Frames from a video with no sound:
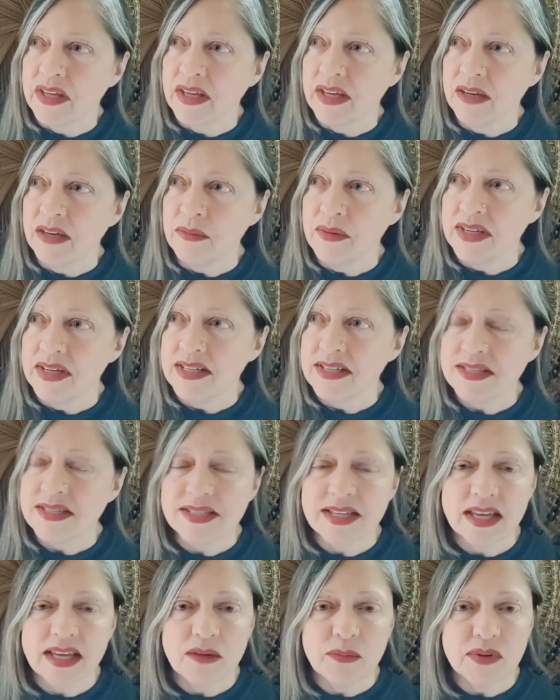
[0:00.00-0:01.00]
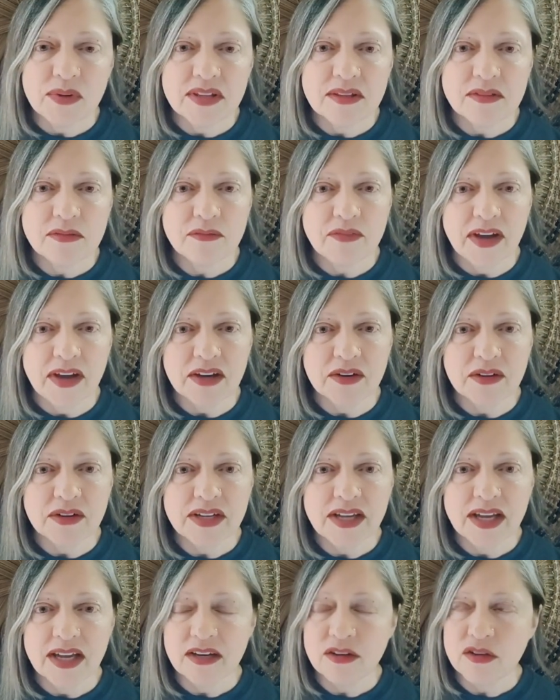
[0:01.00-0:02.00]
of wanted to stay with
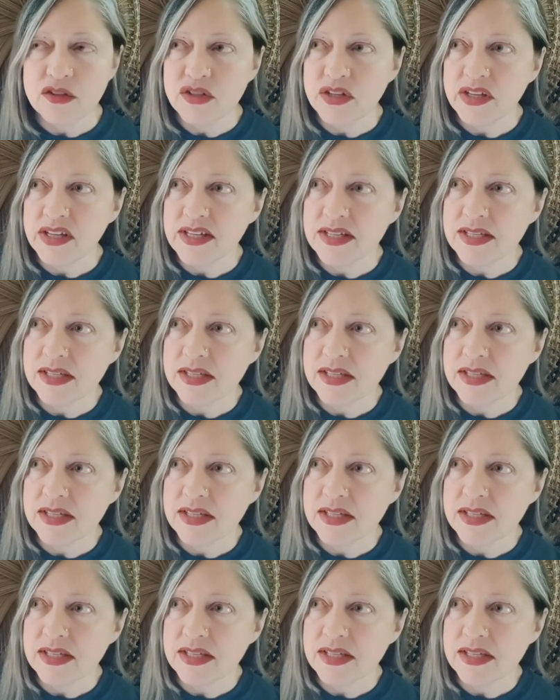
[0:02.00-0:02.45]
fiery energy.